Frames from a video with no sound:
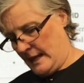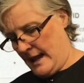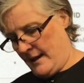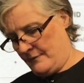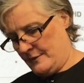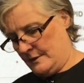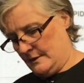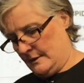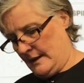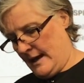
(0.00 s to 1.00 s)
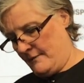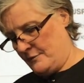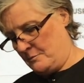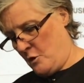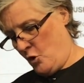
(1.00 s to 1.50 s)
have
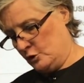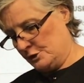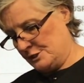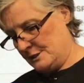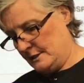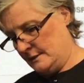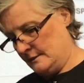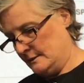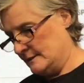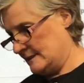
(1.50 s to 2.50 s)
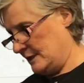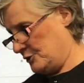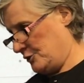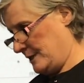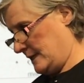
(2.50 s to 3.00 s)
the molars
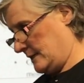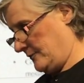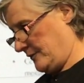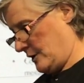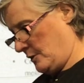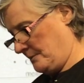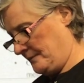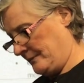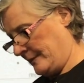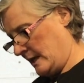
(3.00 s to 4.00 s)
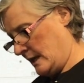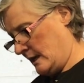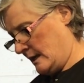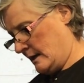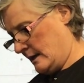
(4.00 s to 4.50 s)
centered in the film.
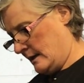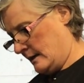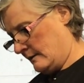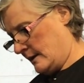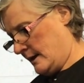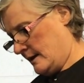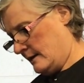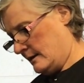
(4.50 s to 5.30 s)
Okay?